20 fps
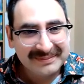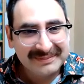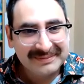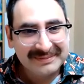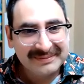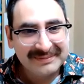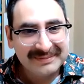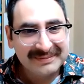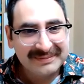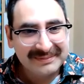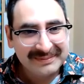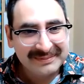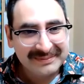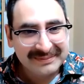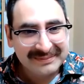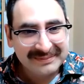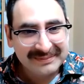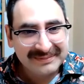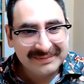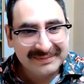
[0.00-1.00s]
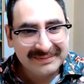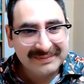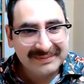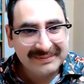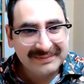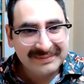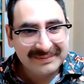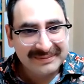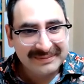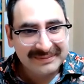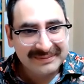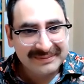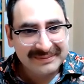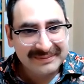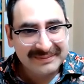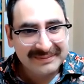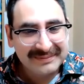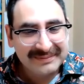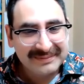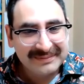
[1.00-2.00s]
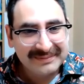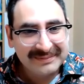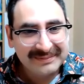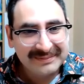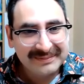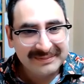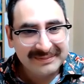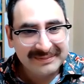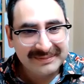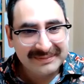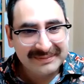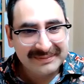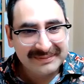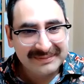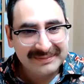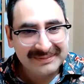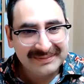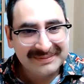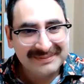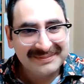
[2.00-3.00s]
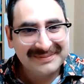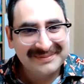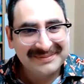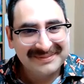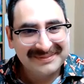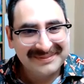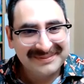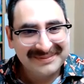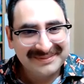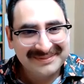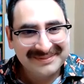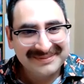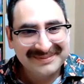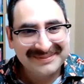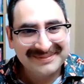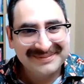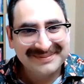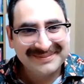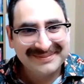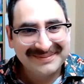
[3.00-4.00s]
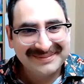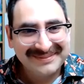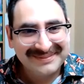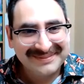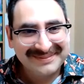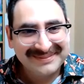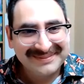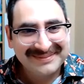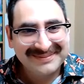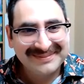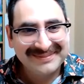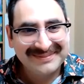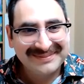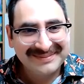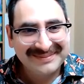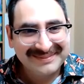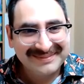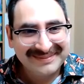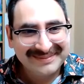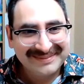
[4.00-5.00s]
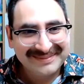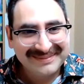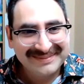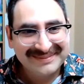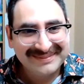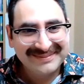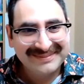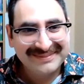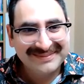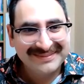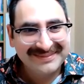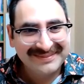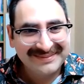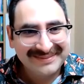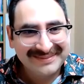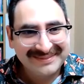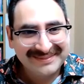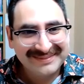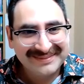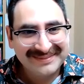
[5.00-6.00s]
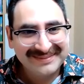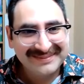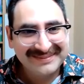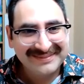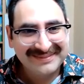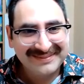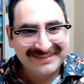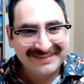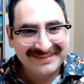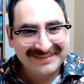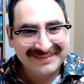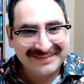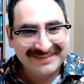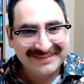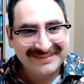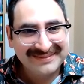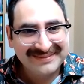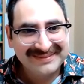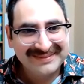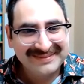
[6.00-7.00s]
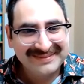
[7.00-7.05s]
(silent)